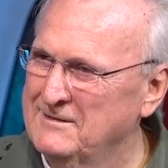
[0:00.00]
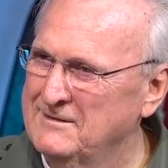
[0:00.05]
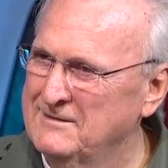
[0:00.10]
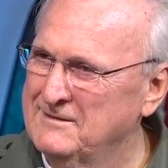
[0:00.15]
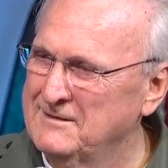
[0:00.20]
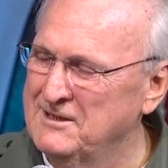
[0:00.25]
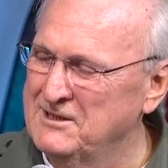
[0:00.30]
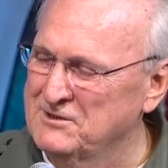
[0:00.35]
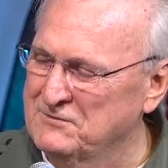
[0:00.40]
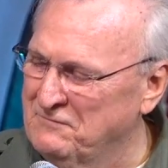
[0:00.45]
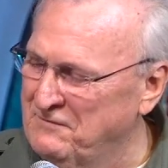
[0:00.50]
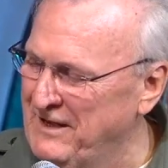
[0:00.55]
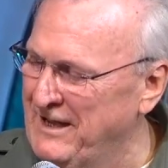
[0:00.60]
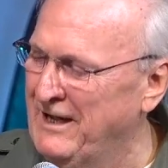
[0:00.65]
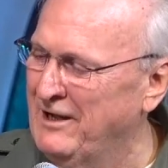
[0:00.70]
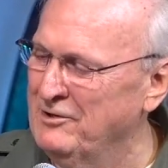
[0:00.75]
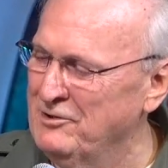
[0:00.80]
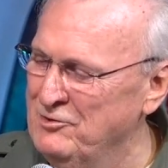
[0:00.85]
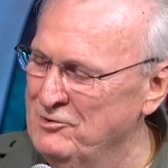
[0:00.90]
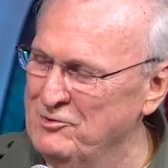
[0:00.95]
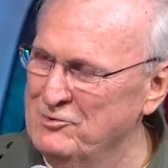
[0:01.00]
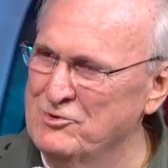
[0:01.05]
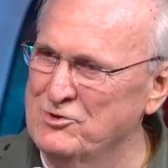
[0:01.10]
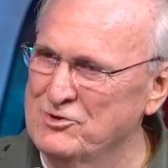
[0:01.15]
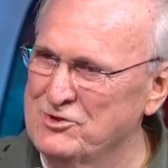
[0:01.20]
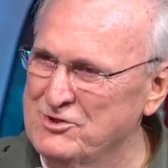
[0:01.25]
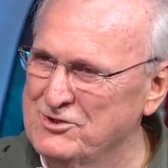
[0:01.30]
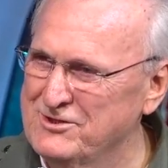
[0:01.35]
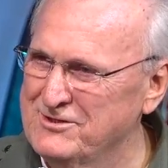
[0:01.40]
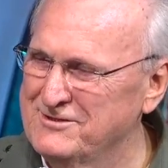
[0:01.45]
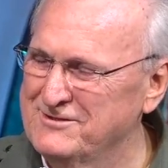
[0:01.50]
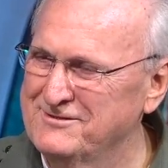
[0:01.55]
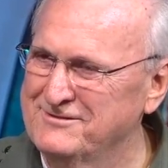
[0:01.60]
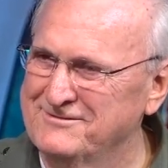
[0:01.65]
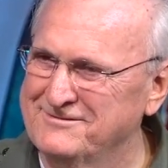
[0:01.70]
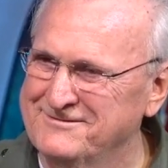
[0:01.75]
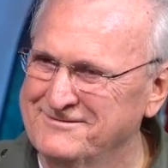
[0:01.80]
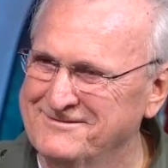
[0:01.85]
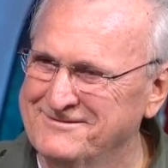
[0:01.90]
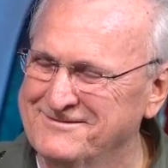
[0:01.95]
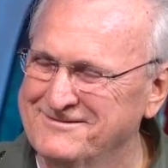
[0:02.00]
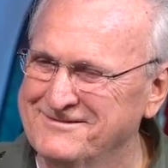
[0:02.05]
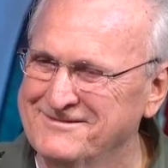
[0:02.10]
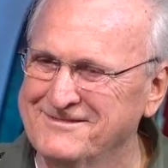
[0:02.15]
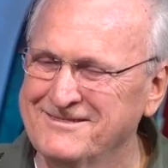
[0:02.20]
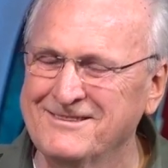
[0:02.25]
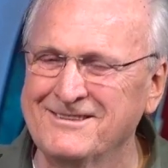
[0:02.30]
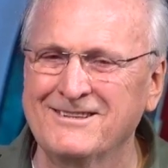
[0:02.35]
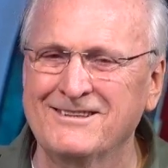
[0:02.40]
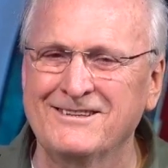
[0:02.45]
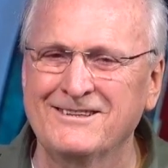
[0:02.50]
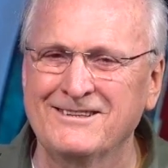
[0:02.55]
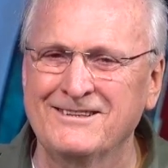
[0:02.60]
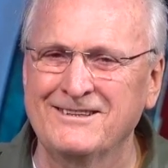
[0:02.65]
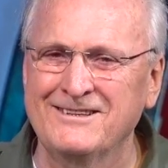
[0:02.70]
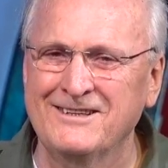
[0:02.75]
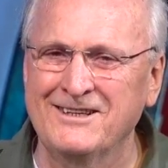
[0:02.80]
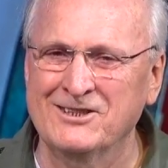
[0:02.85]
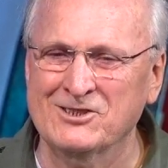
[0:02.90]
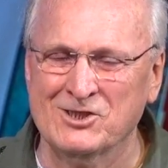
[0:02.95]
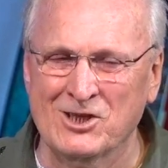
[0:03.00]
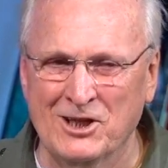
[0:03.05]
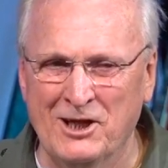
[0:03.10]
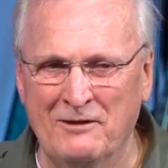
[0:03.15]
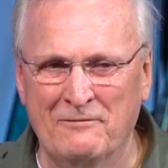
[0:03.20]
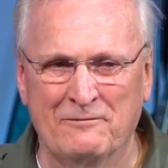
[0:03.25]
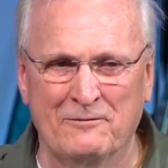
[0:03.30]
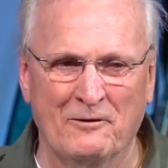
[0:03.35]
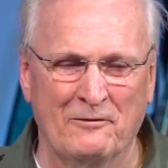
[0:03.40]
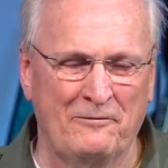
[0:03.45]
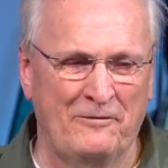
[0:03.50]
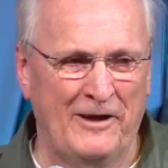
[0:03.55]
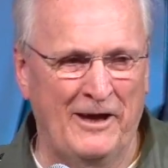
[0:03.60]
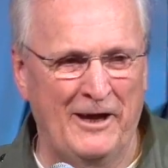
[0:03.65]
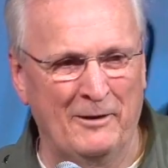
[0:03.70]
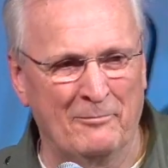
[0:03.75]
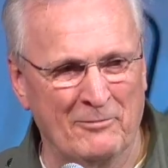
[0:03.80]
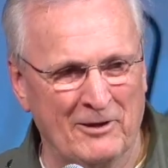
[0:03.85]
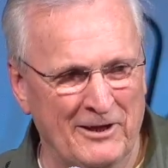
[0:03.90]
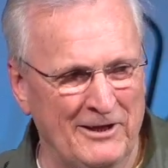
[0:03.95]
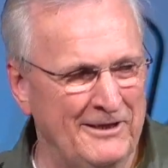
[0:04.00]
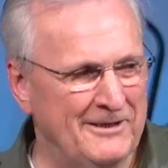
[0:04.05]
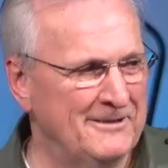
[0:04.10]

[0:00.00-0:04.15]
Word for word: his values, his love for family.